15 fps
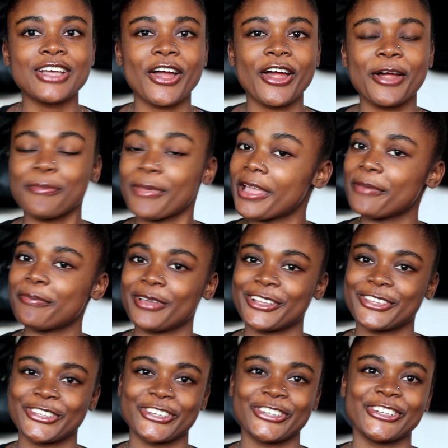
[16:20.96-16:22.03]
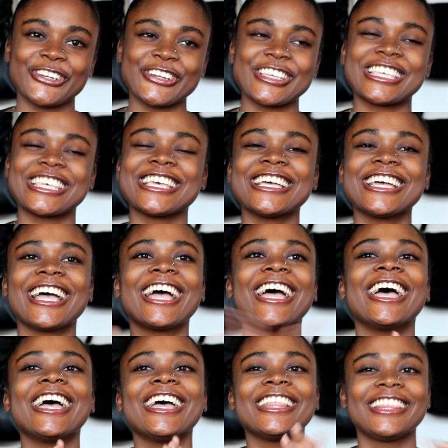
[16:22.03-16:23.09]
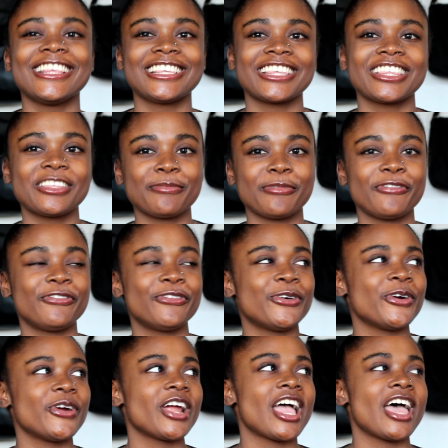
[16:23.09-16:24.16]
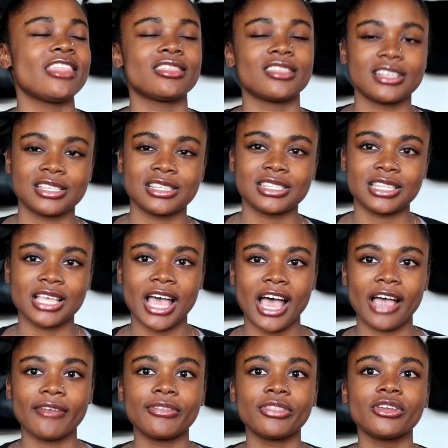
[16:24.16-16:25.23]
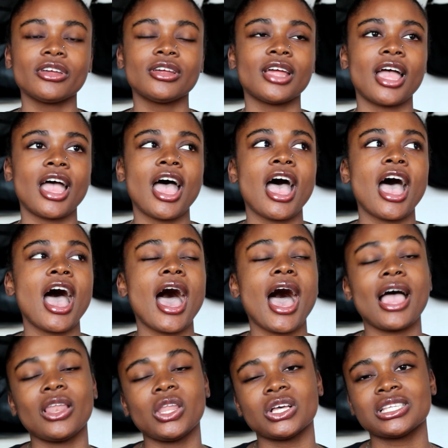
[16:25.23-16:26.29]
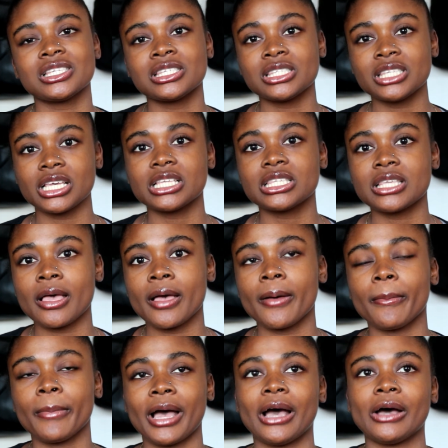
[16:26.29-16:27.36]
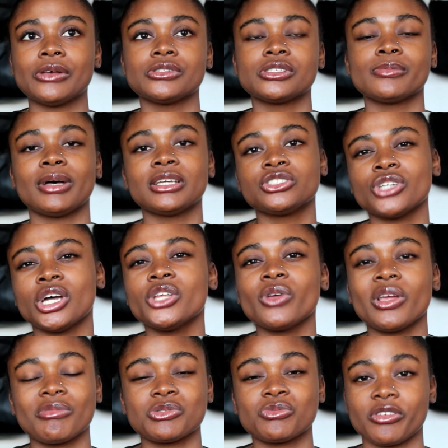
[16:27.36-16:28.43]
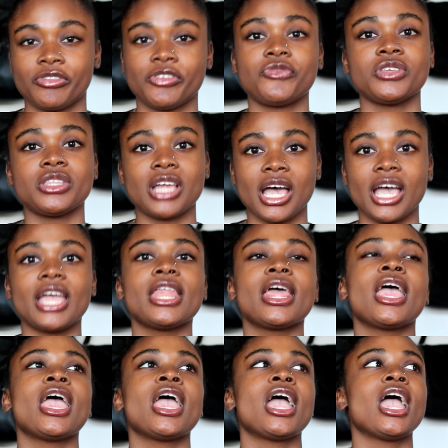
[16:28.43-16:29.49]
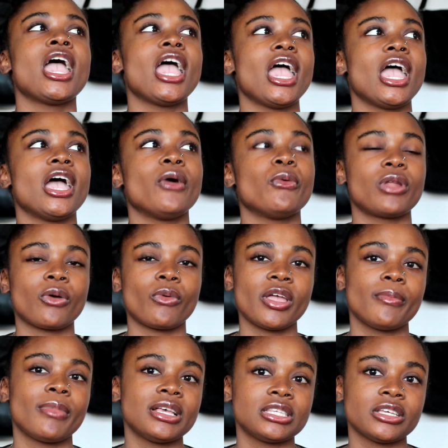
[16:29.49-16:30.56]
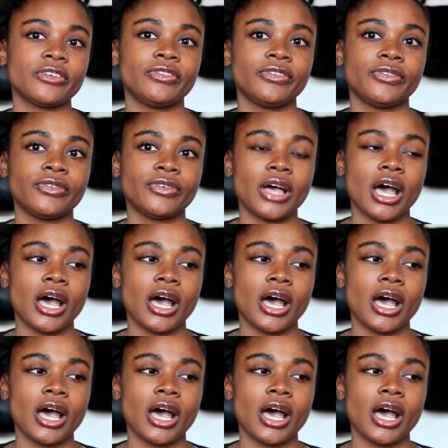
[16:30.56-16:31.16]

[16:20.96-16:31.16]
are my pictures. This is the before and this is the after. I lost 6 pounds. My starting weight was 159, and when I weighed myself